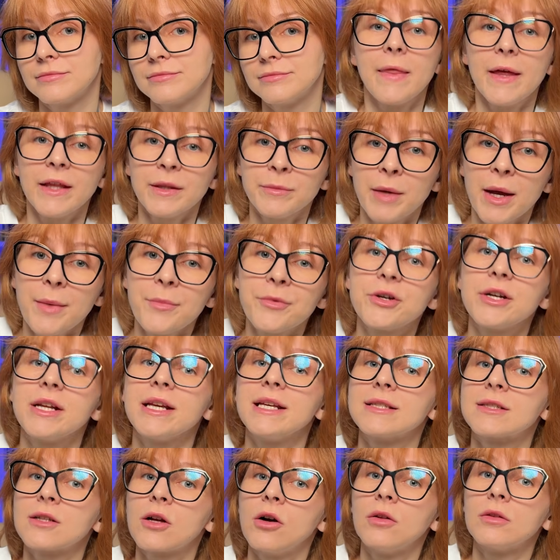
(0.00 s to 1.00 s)
That memory
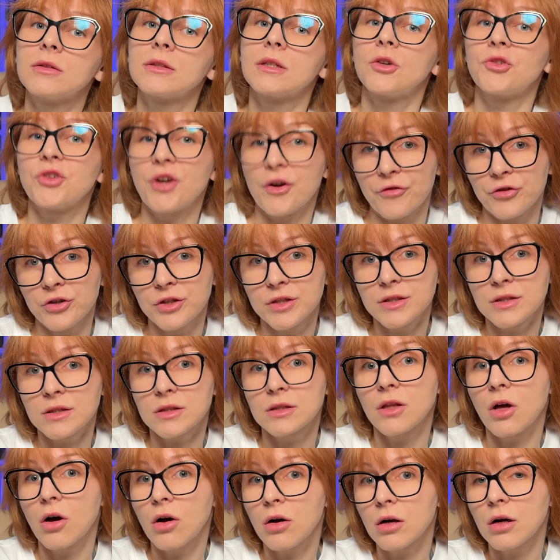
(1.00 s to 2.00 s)
is called reference
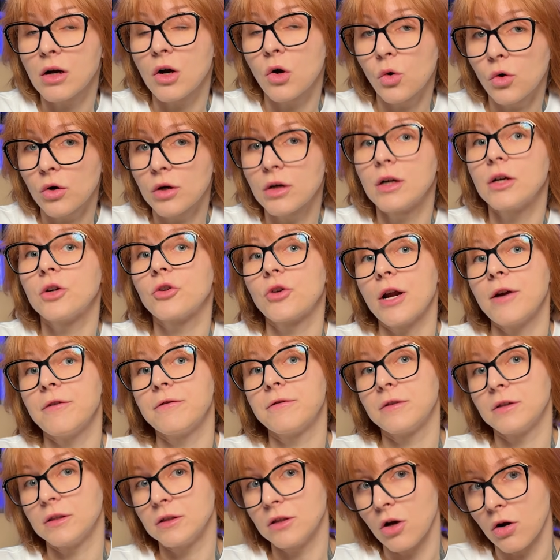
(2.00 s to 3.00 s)
log or
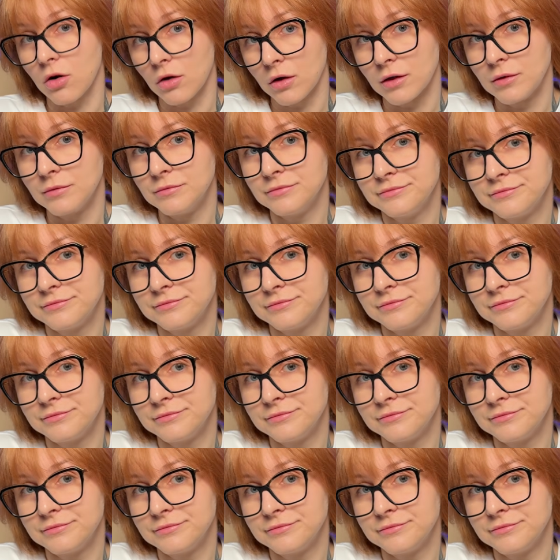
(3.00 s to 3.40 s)
ref log.